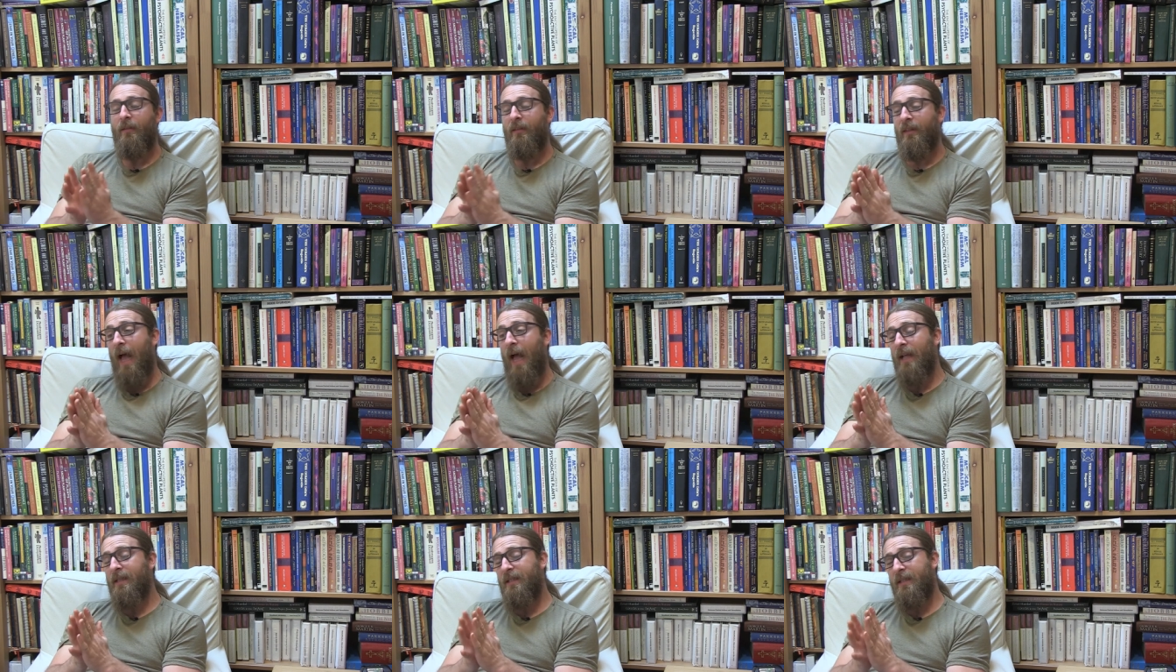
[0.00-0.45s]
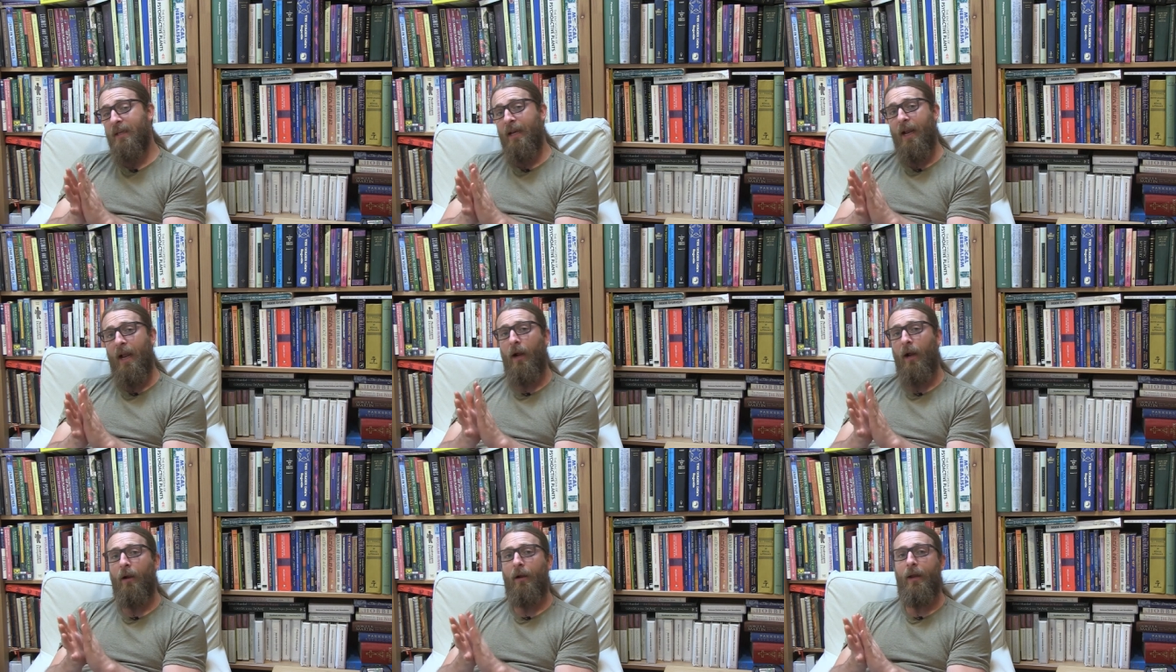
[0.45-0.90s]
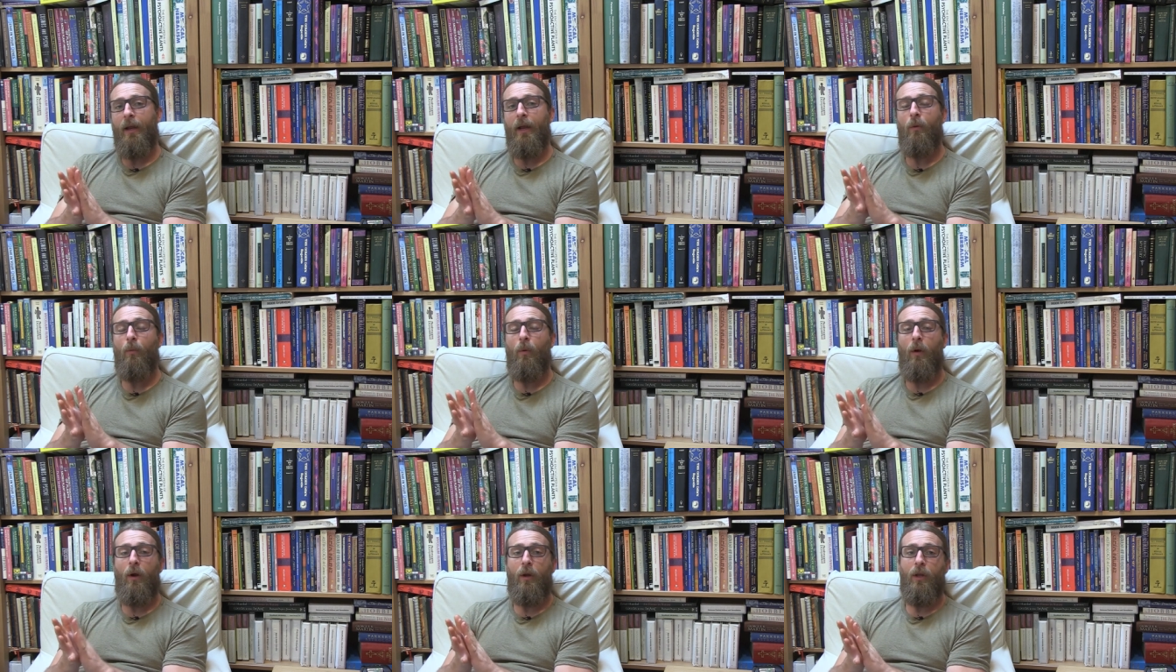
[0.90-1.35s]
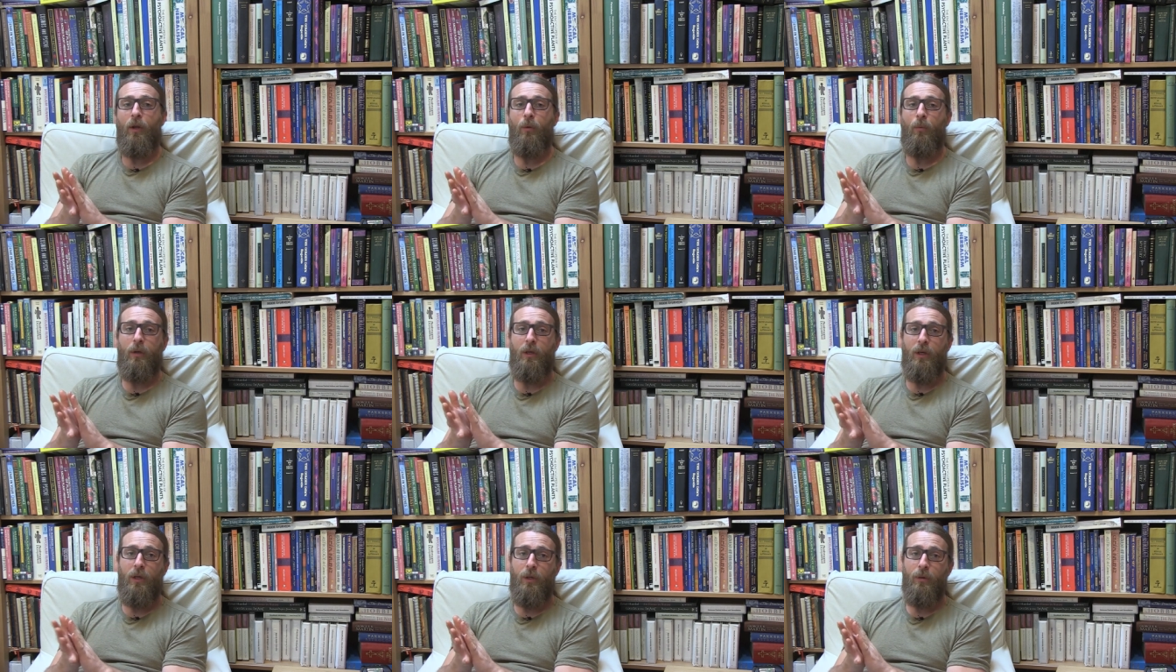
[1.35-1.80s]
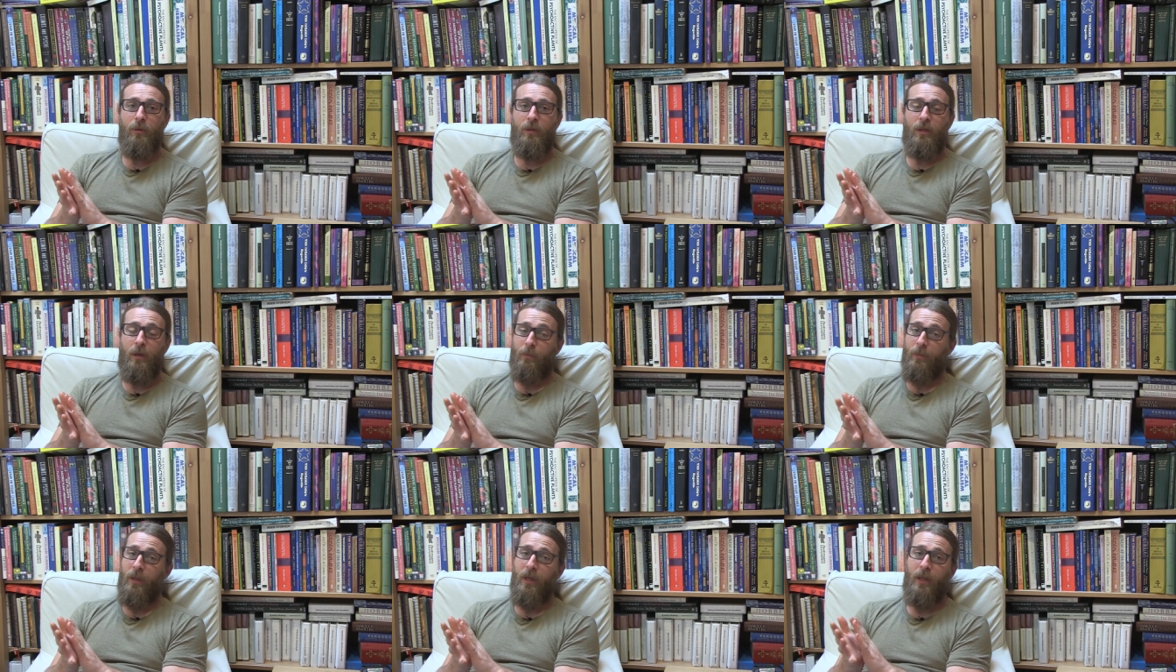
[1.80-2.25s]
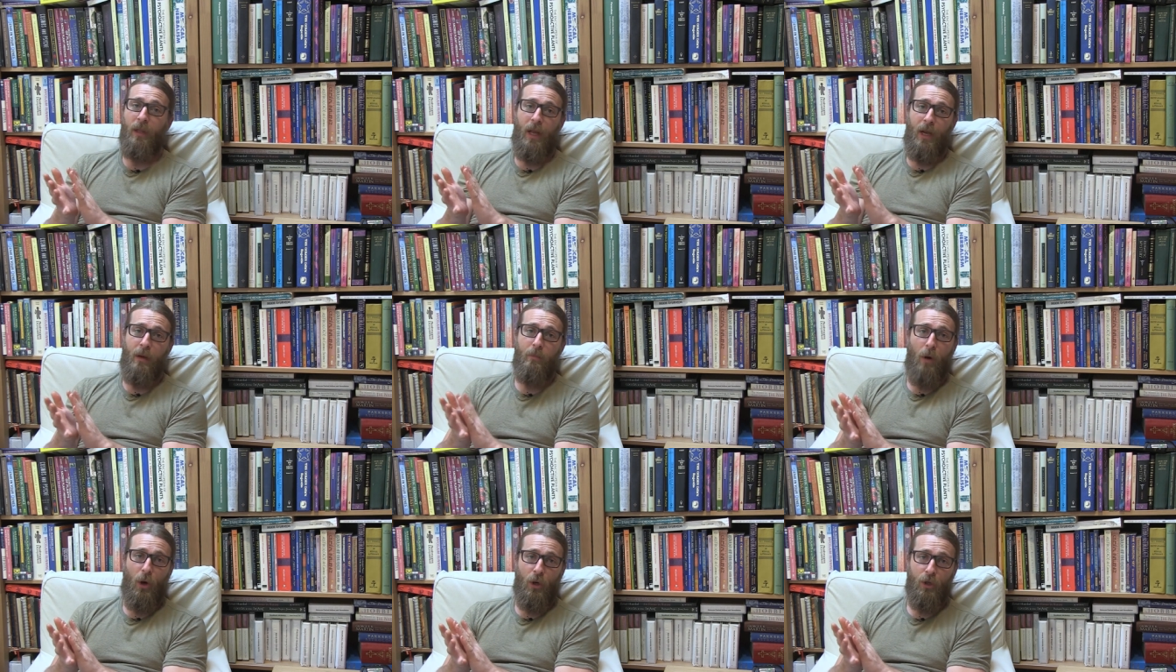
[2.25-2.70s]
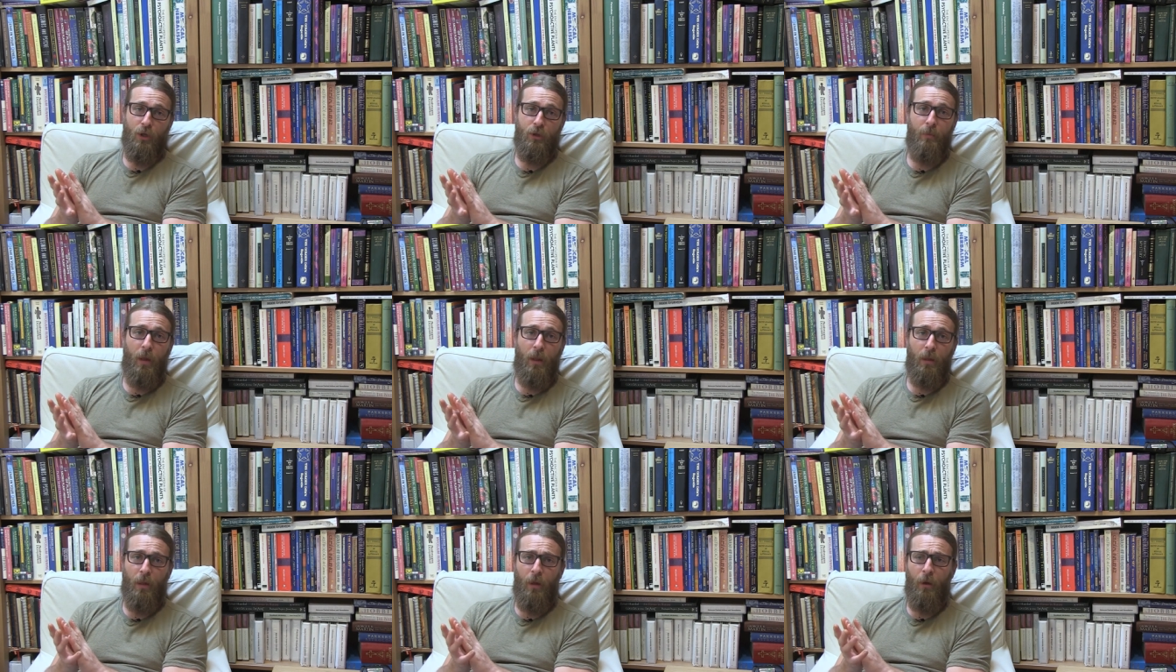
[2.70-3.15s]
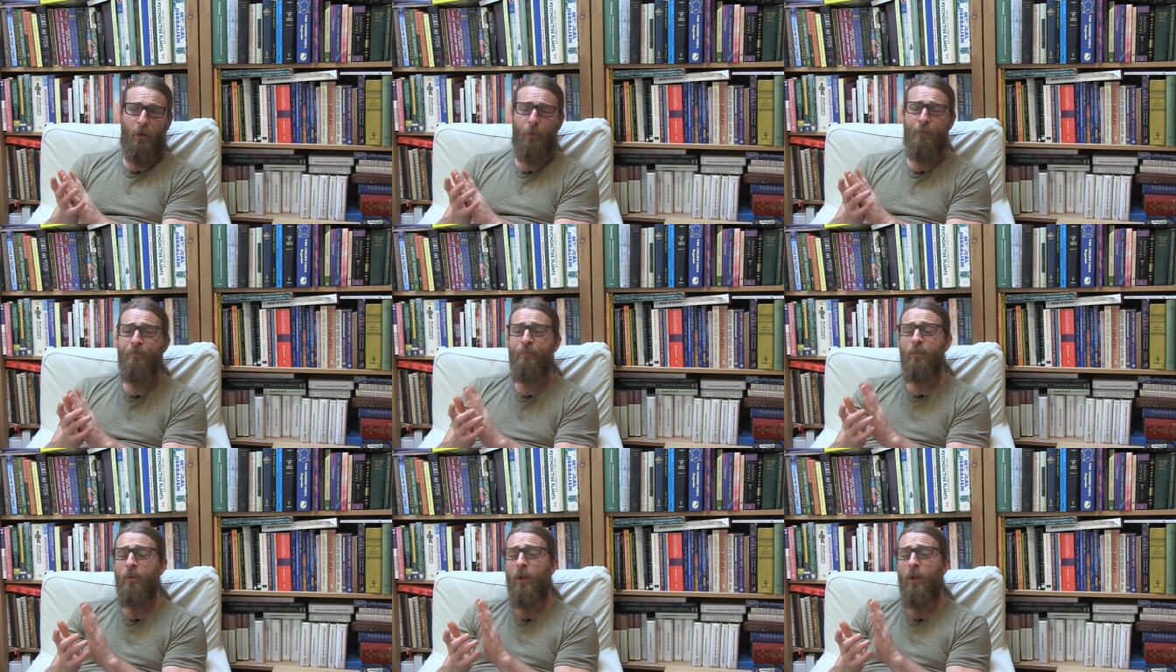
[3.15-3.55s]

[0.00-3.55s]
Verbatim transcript: that's an area where you would use something like marshmallow